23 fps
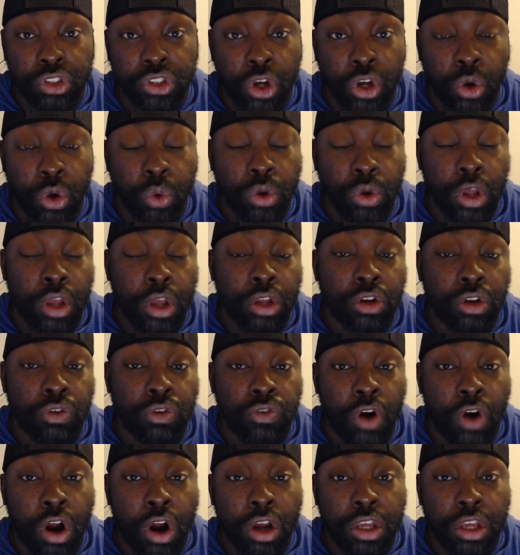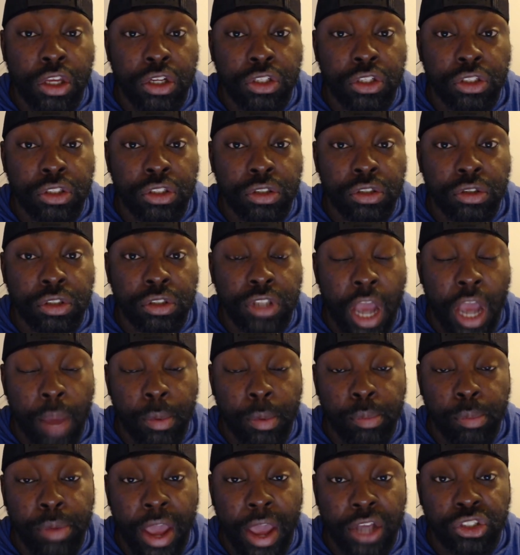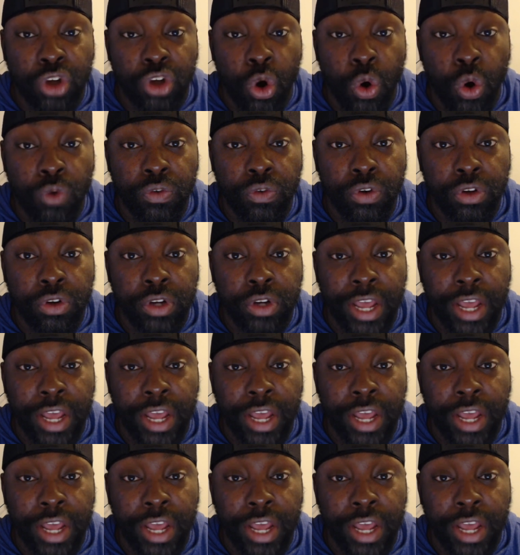So the Rockies, Diamondbacks over.